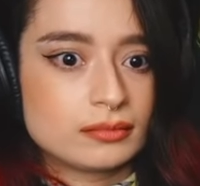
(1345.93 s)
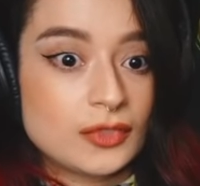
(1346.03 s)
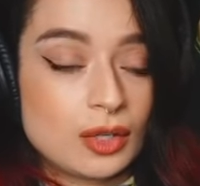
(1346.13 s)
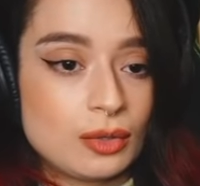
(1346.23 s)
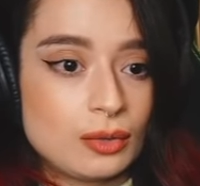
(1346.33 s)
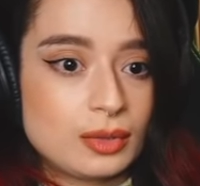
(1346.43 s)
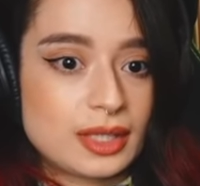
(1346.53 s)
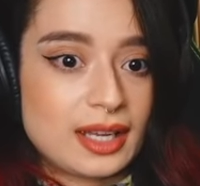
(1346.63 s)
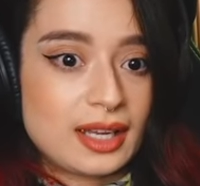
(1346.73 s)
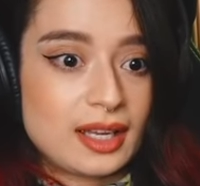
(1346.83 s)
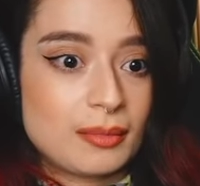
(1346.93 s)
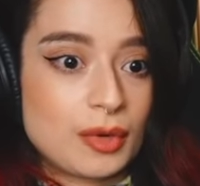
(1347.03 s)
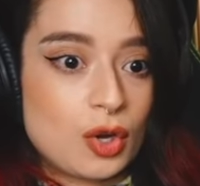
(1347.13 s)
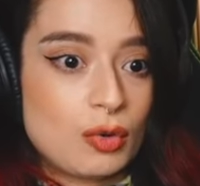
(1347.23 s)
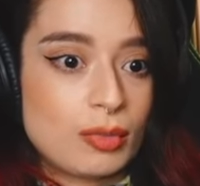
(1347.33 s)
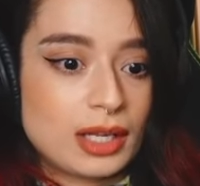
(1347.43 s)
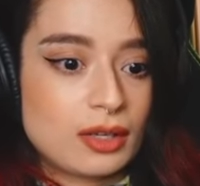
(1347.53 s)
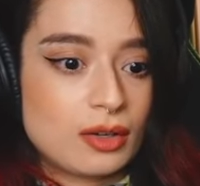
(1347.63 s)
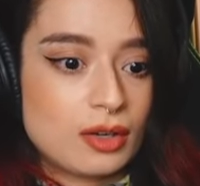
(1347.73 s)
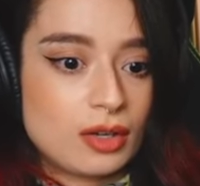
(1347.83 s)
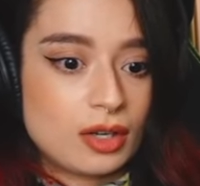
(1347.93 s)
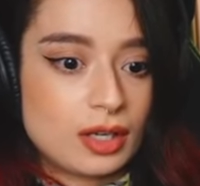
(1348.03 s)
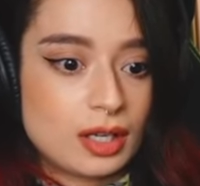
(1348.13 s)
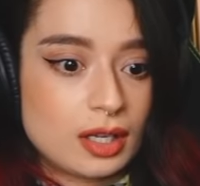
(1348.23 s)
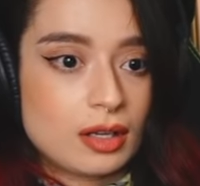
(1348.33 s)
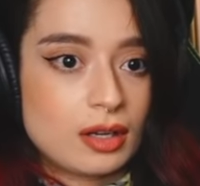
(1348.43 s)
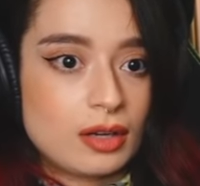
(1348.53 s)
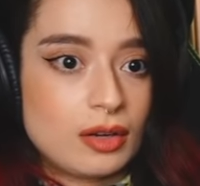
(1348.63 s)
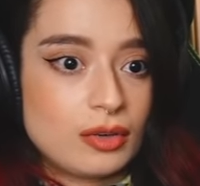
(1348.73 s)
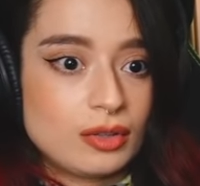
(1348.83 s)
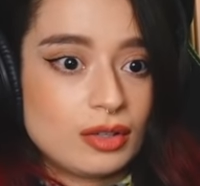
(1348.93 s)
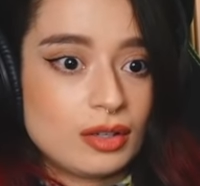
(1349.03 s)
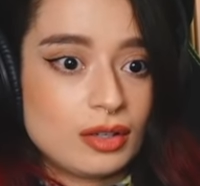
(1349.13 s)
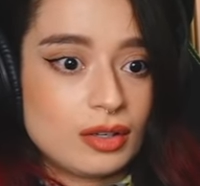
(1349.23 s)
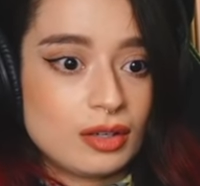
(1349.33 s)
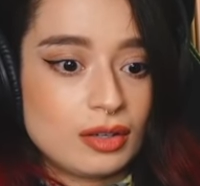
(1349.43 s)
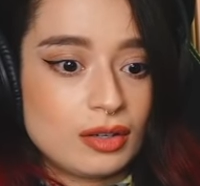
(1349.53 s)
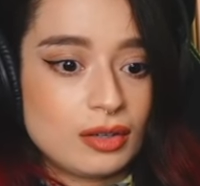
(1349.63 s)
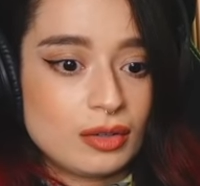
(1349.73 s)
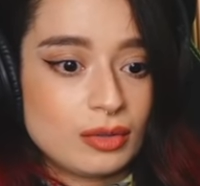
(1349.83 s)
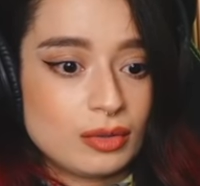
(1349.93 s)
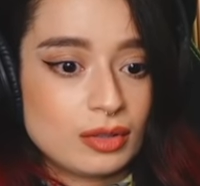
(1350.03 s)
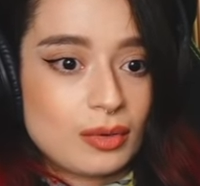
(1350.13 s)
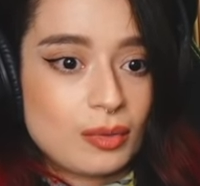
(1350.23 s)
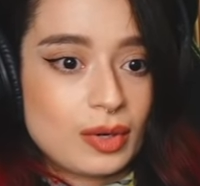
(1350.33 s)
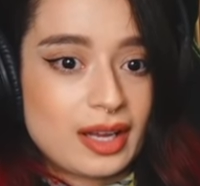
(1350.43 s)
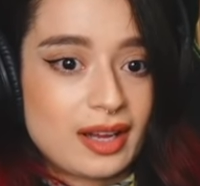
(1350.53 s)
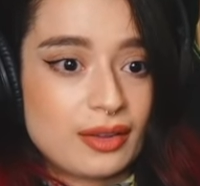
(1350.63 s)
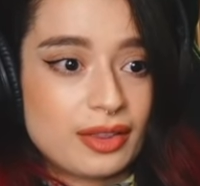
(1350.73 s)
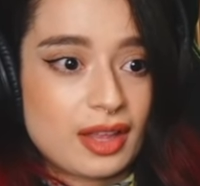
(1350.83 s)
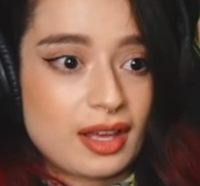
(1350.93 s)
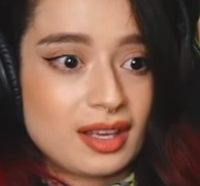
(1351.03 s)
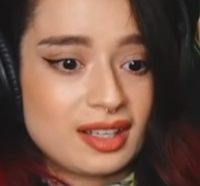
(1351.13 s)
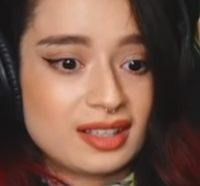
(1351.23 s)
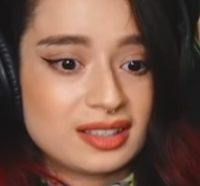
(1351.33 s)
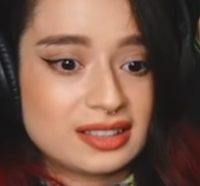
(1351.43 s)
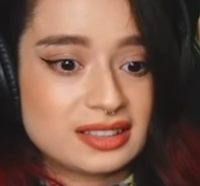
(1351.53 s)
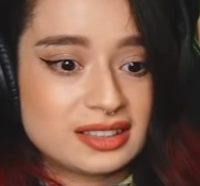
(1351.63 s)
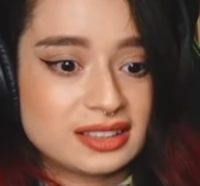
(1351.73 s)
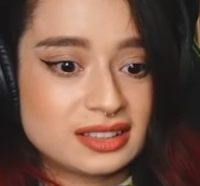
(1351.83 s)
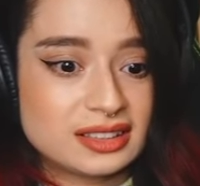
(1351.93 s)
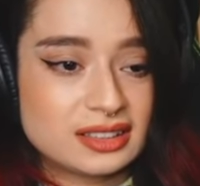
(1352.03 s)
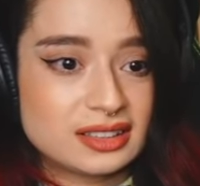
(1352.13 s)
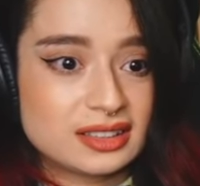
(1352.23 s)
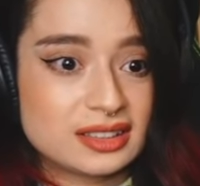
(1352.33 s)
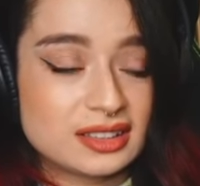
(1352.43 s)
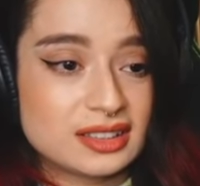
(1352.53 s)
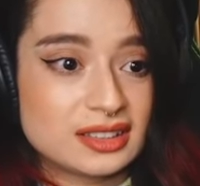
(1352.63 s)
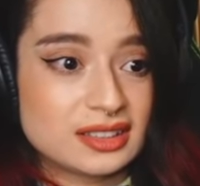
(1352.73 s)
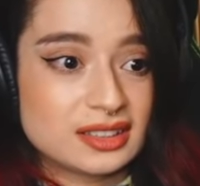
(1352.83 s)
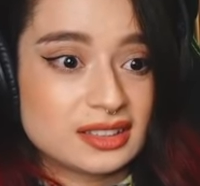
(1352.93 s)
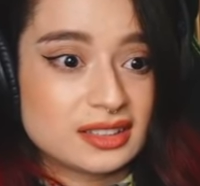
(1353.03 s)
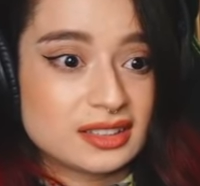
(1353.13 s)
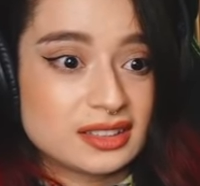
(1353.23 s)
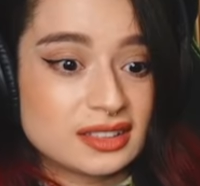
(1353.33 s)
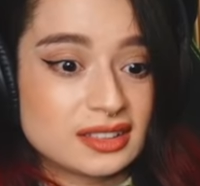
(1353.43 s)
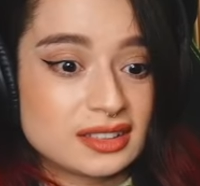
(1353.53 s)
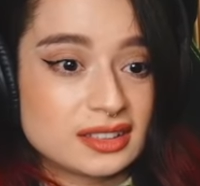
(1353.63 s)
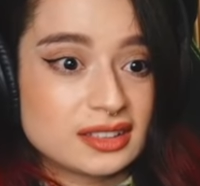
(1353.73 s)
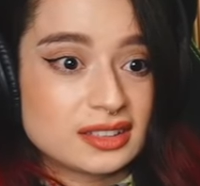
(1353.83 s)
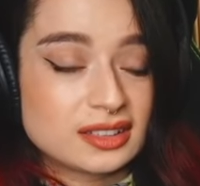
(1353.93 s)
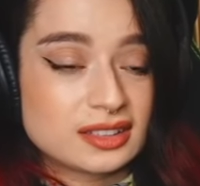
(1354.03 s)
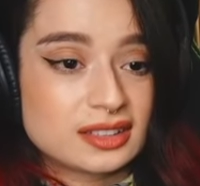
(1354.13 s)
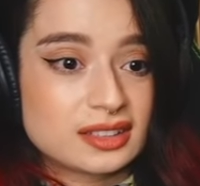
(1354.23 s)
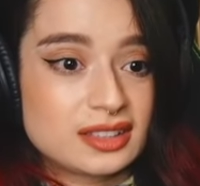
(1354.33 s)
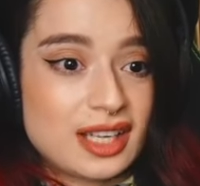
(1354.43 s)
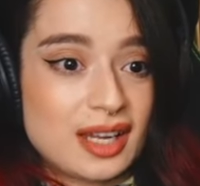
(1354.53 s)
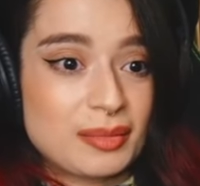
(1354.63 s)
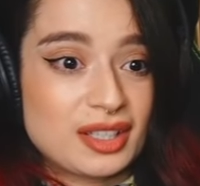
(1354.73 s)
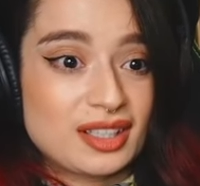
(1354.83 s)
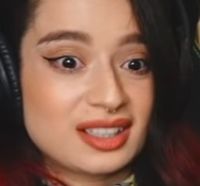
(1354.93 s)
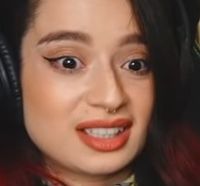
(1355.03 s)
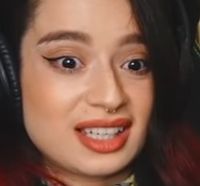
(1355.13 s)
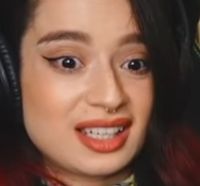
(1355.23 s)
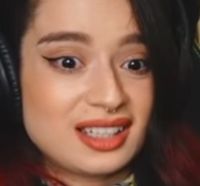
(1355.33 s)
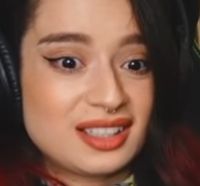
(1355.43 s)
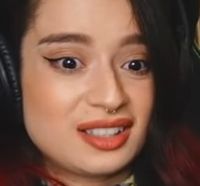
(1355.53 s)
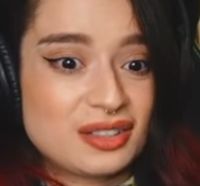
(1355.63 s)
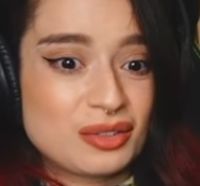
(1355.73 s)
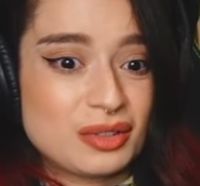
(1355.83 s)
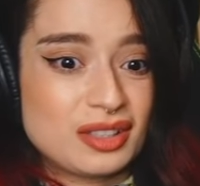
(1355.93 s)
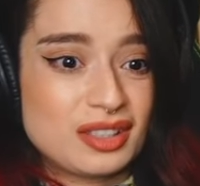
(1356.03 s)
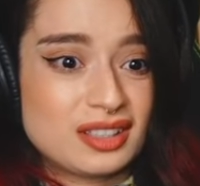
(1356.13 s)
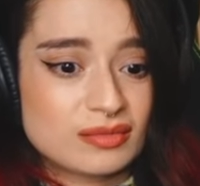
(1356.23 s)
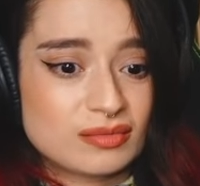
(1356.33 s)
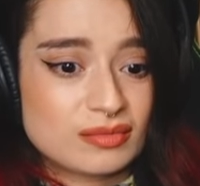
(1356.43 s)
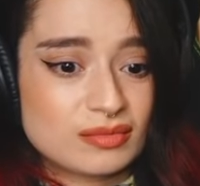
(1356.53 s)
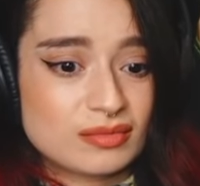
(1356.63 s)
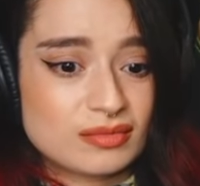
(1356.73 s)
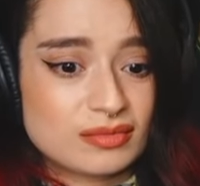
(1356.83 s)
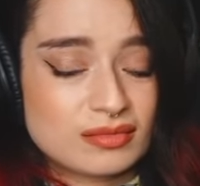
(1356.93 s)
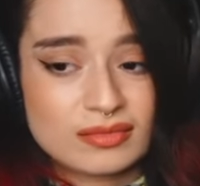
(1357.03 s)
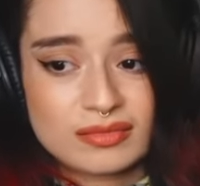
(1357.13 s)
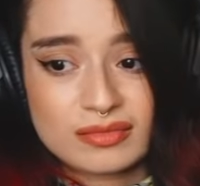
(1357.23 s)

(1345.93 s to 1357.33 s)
Oh damn, oh my god. Oh no. Wow, they... A record-breaking scare to win this. Damn it, can he do it? Not scary.